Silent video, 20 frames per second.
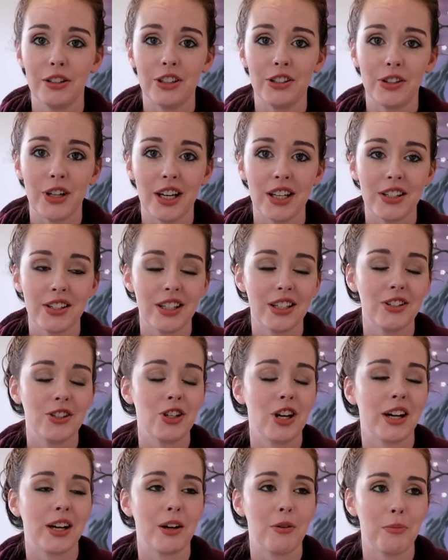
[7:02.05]
and you guys can
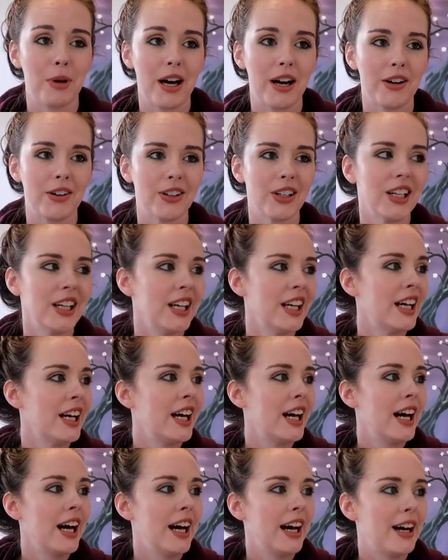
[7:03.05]
check them out.
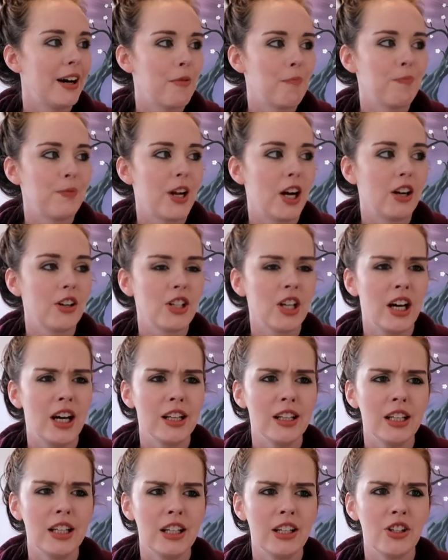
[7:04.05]
Our
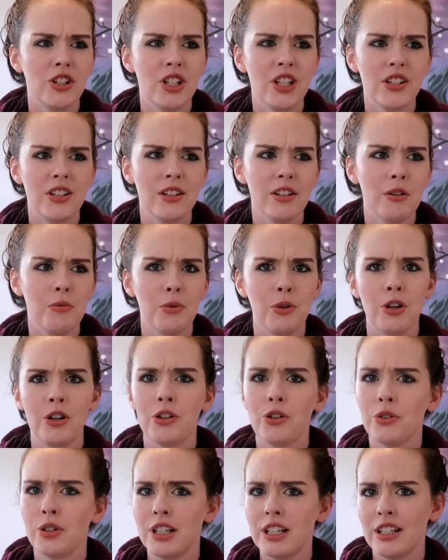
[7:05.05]
toddler, she's a little more
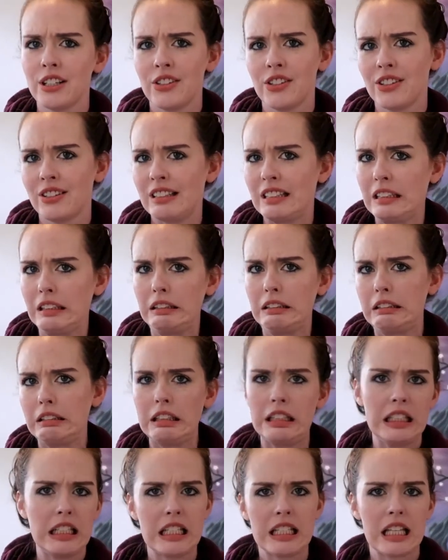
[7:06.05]
noise.
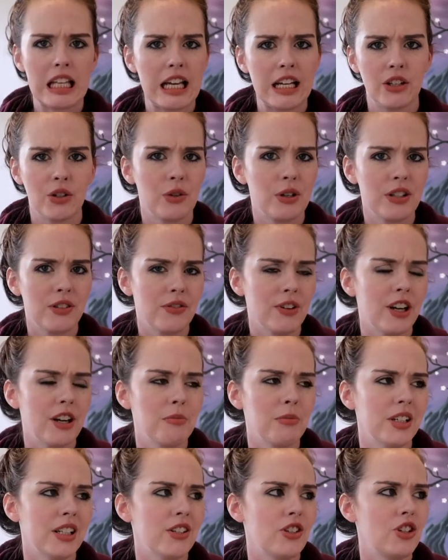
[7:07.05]
She doesn't like noise very
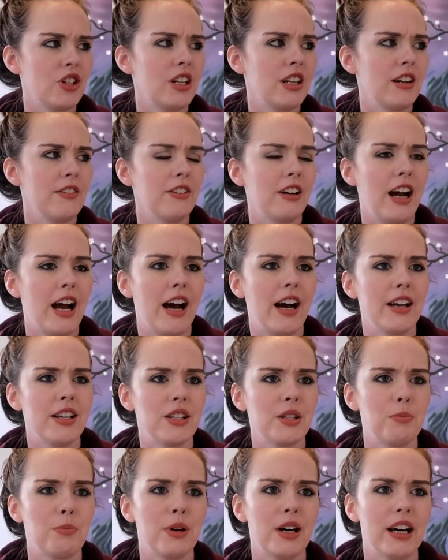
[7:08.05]
much. She never
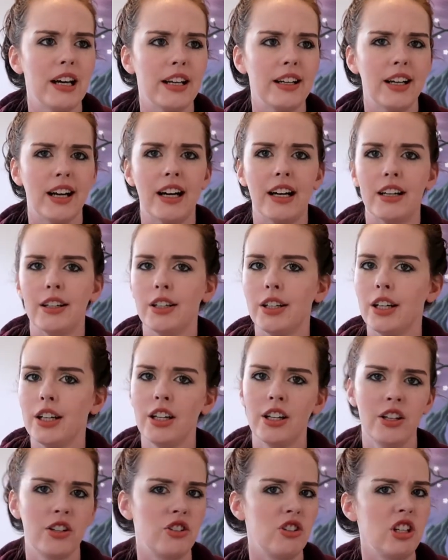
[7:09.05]
has, but
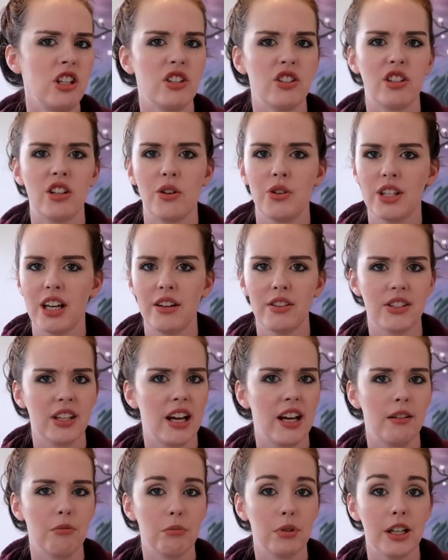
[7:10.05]
she just goes
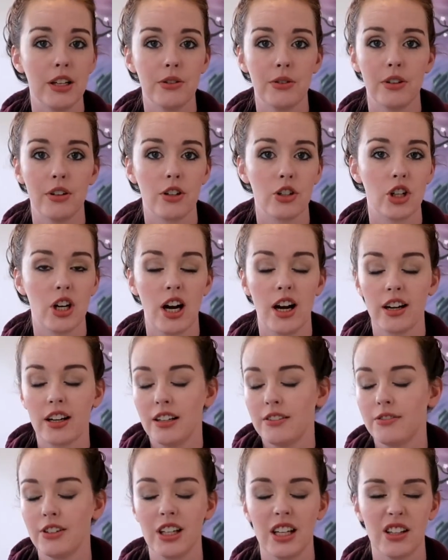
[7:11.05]
outside and plays with her chalk
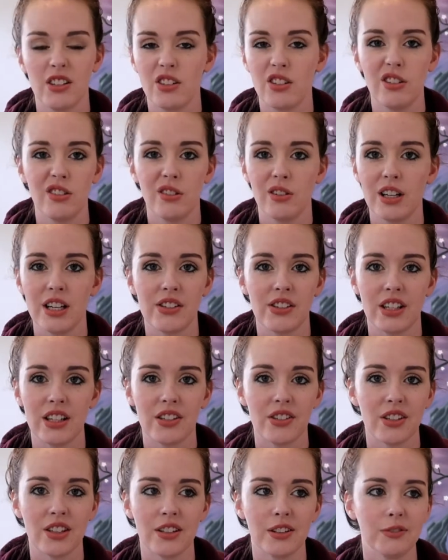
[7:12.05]
if it gets too noisy.
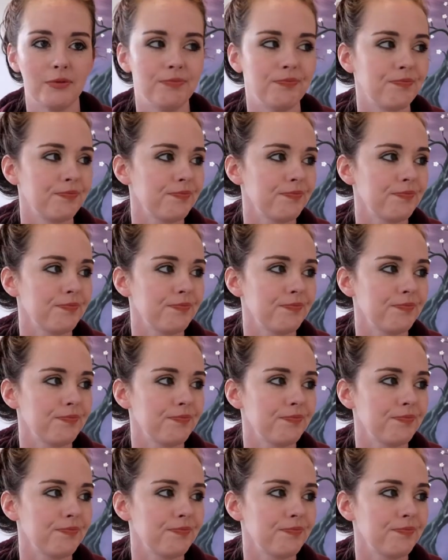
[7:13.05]
So